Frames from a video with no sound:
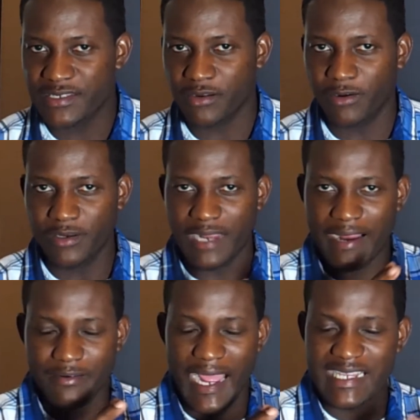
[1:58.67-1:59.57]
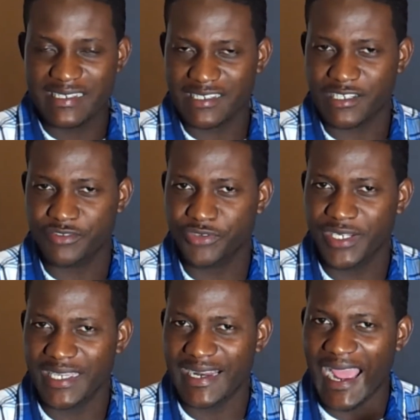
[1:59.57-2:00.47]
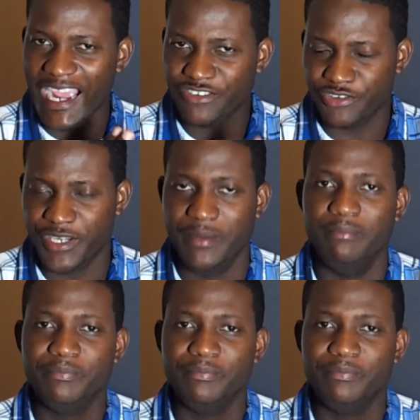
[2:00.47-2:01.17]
or the ISIS is really an acronym.